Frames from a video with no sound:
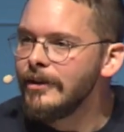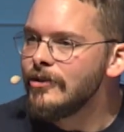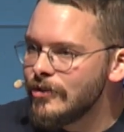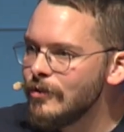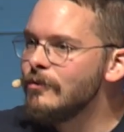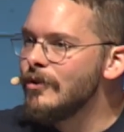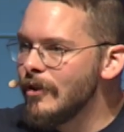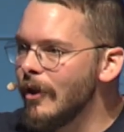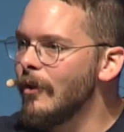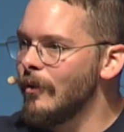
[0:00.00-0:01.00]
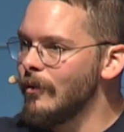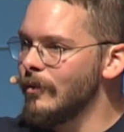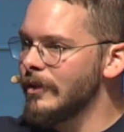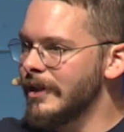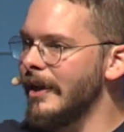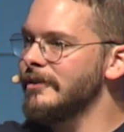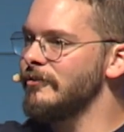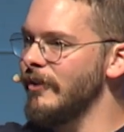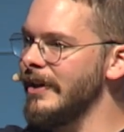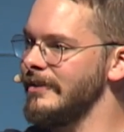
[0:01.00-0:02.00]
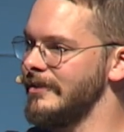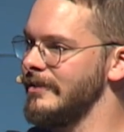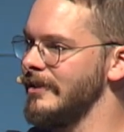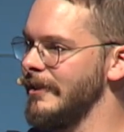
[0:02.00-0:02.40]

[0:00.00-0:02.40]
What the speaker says: you know God's face?